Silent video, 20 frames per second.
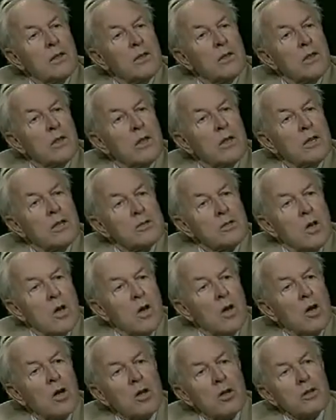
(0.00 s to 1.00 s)
It is
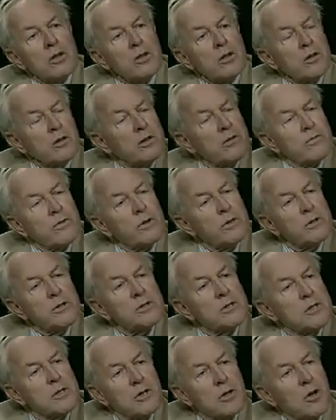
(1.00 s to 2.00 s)
all the
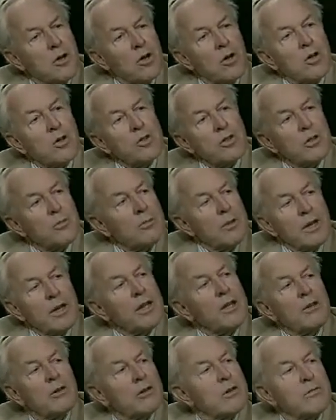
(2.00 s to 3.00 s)
universe and all the many
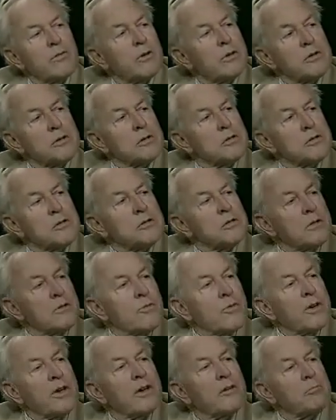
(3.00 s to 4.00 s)
universes, if
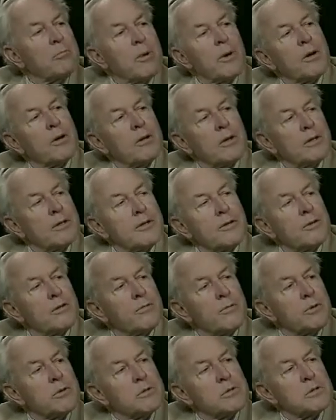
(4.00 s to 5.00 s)
we have parallel
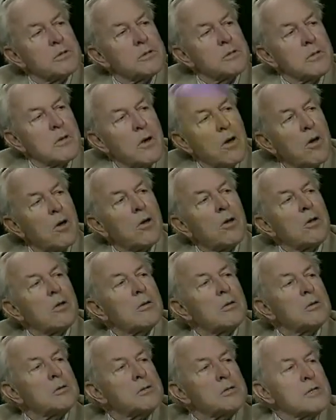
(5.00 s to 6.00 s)
universes,
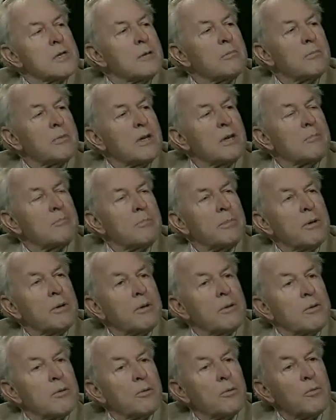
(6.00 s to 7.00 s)
all summed up
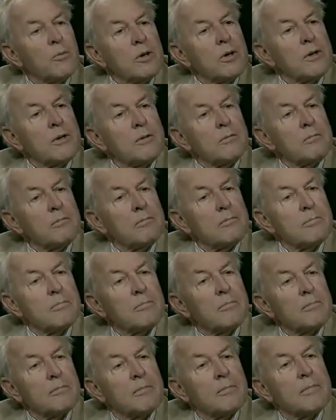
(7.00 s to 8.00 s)
into one
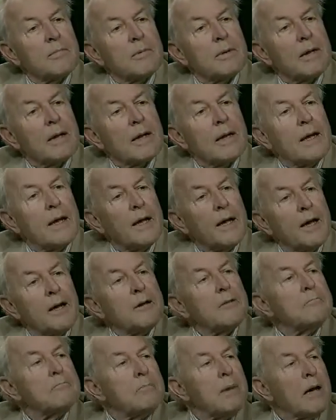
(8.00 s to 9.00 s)

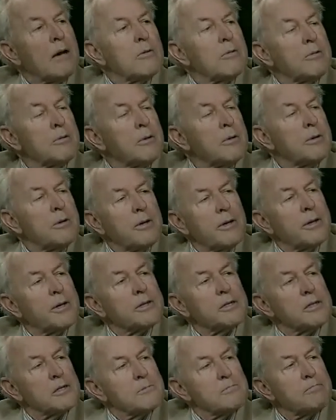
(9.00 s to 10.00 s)
unbounded,
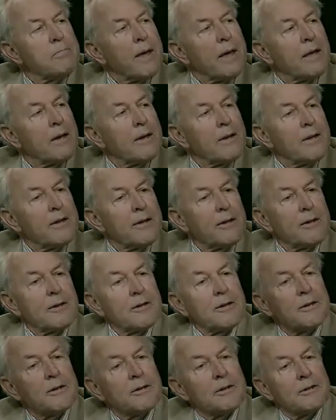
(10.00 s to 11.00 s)
expanding
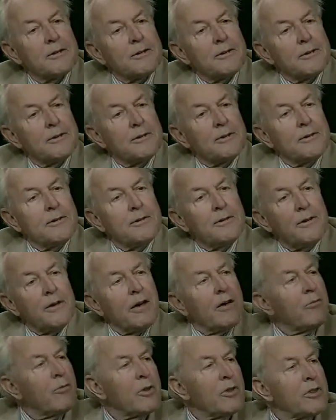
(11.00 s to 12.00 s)

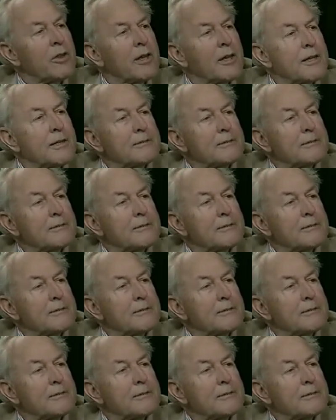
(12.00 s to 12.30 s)
everything.